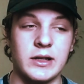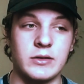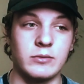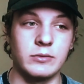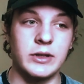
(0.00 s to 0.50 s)

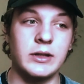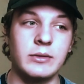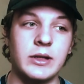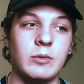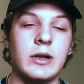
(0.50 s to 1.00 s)
It's really,
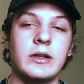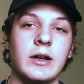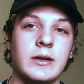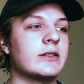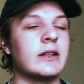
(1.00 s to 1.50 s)
really well
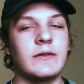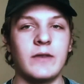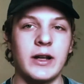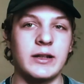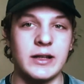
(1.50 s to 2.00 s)
done. Didn't
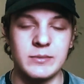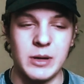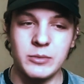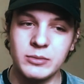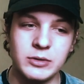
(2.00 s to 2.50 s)
find it as
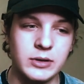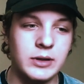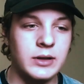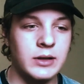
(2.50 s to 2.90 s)
memorable